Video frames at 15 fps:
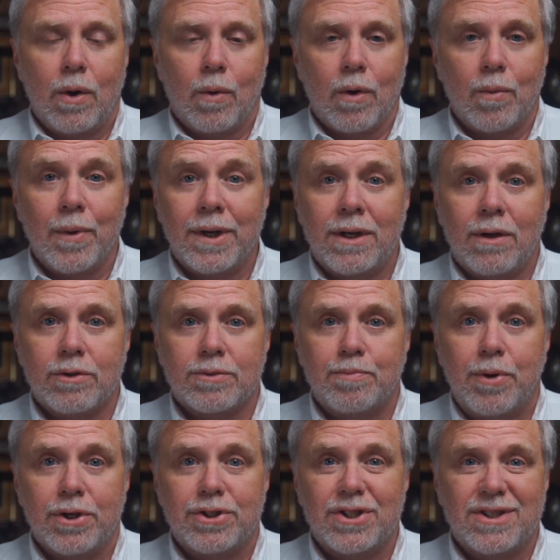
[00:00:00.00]
where Windows
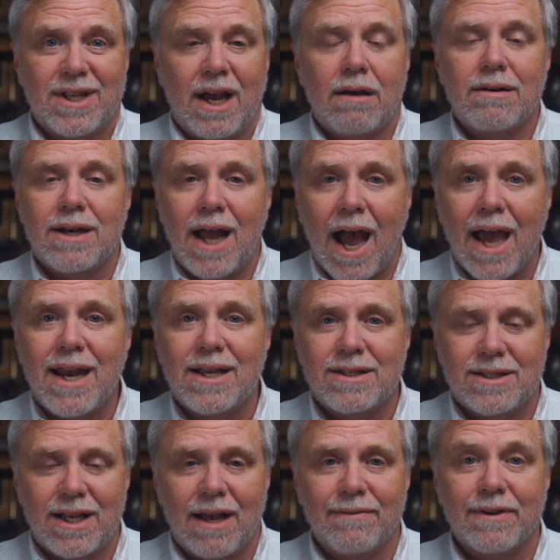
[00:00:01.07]
pushes out
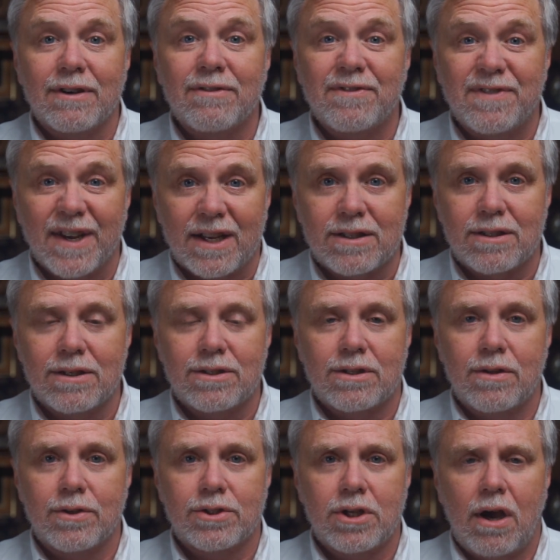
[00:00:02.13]
97 fixes
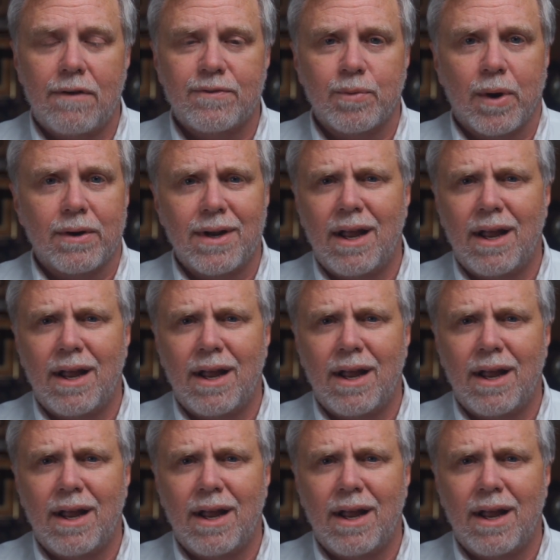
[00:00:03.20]
to the software.